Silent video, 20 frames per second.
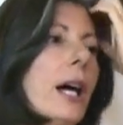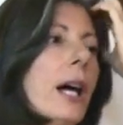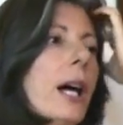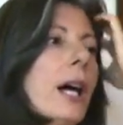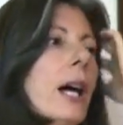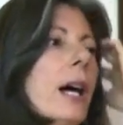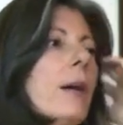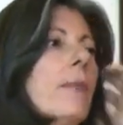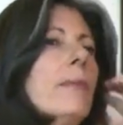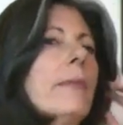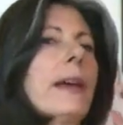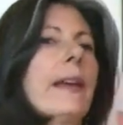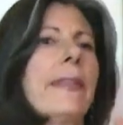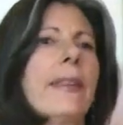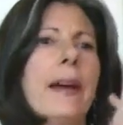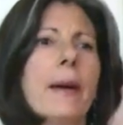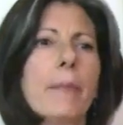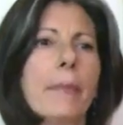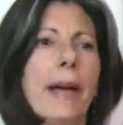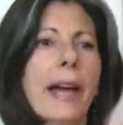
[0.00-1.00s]
And
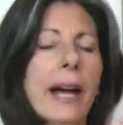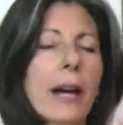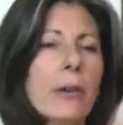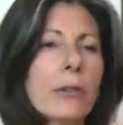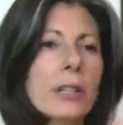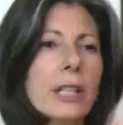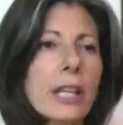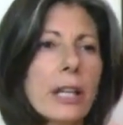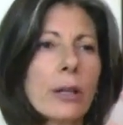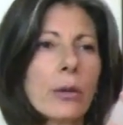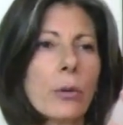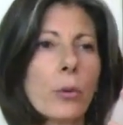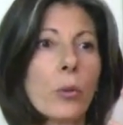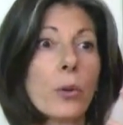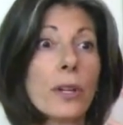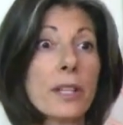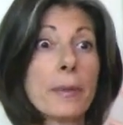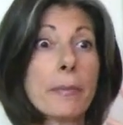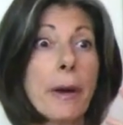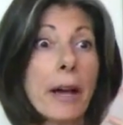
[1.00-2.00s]
that pounding
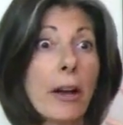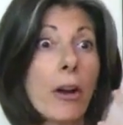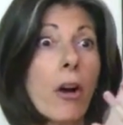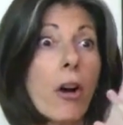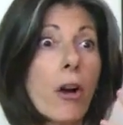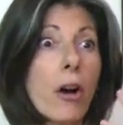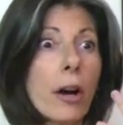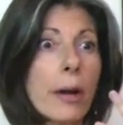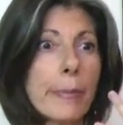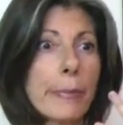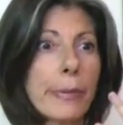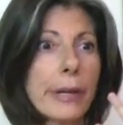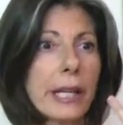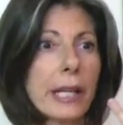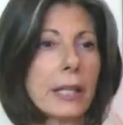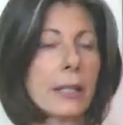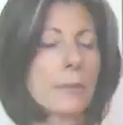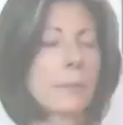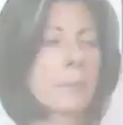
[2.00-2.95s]
was my heartbeat.